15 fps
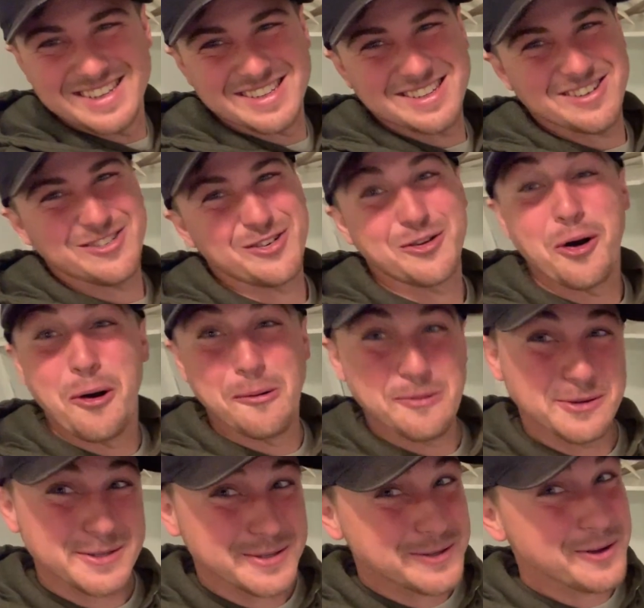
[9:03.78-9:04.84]
So
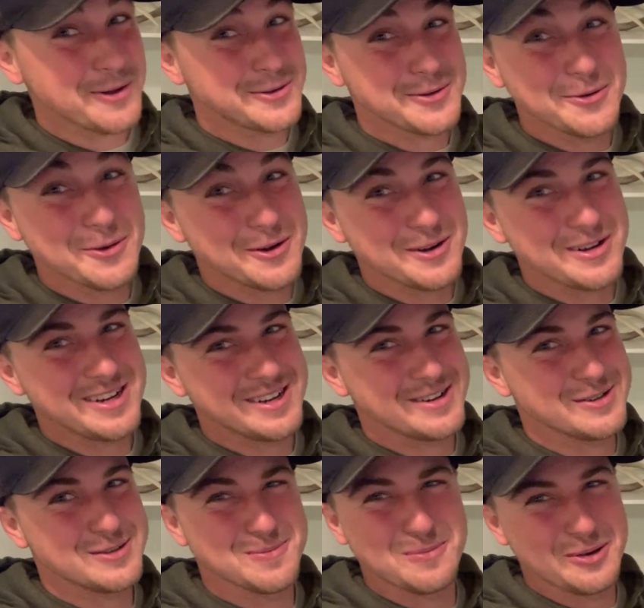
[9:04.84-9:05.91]
almost 200
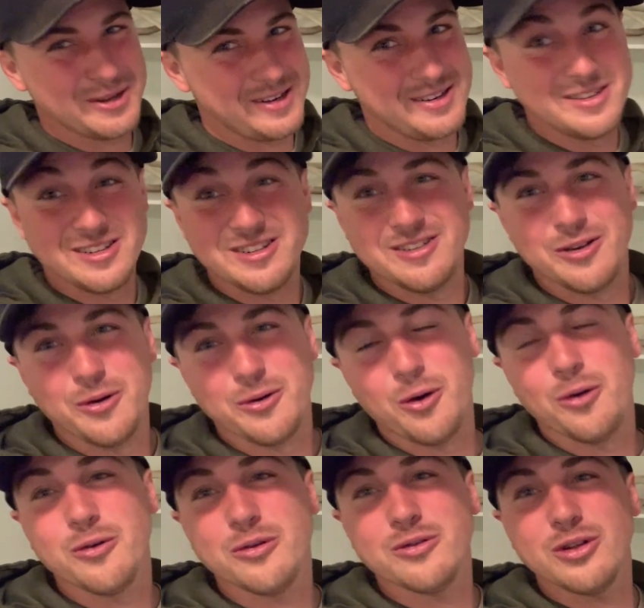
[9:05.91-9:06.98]
years, but a
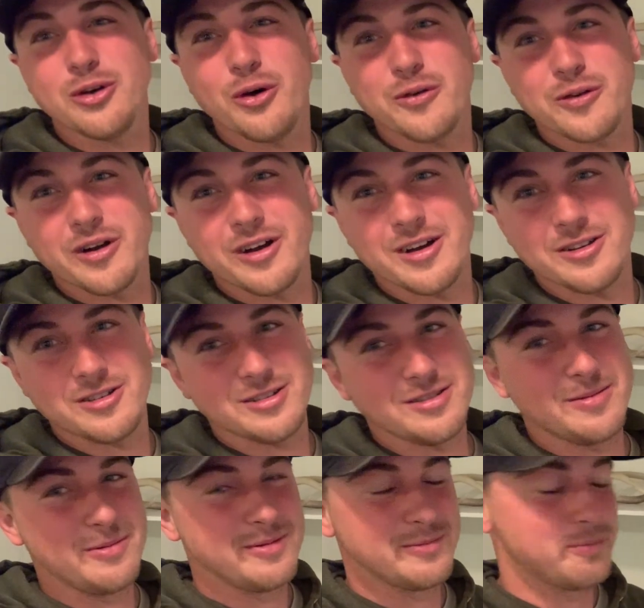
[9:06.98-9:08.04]
little over 100.